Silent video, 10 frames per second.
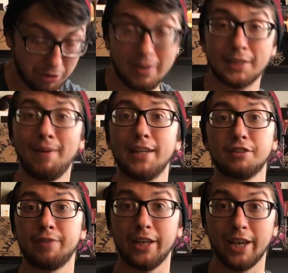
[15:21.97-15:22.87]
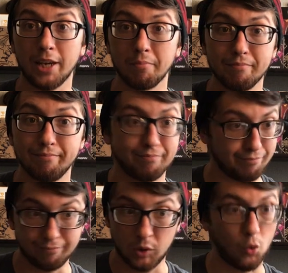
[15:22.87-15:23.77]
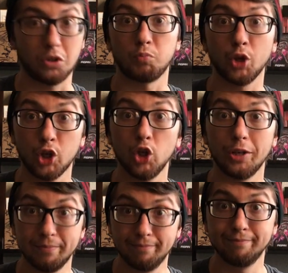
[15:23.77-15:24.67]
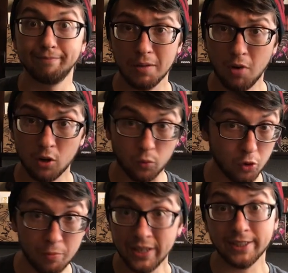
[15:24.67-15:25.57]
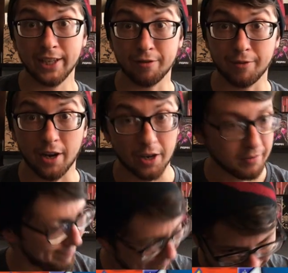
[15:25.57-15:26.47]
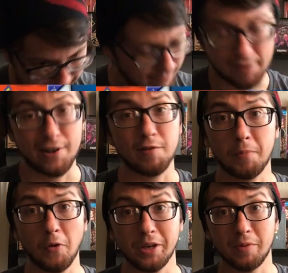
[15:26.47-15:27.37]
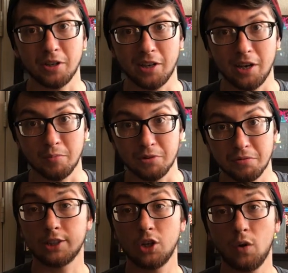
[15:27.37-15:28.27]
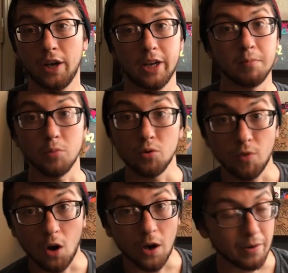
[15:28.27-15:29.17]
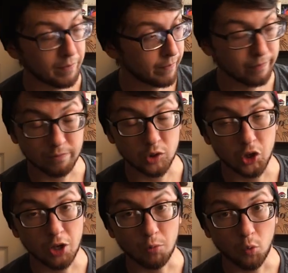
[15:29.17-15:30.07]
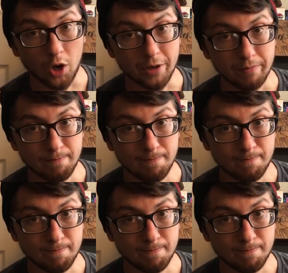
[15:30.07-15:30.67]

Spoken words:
It's the best Mass Effect game, so it's pretty good. Pokemon Ruby and Sapphire. My favorite Pokemon game. Now let's go ahead and move on to number 1.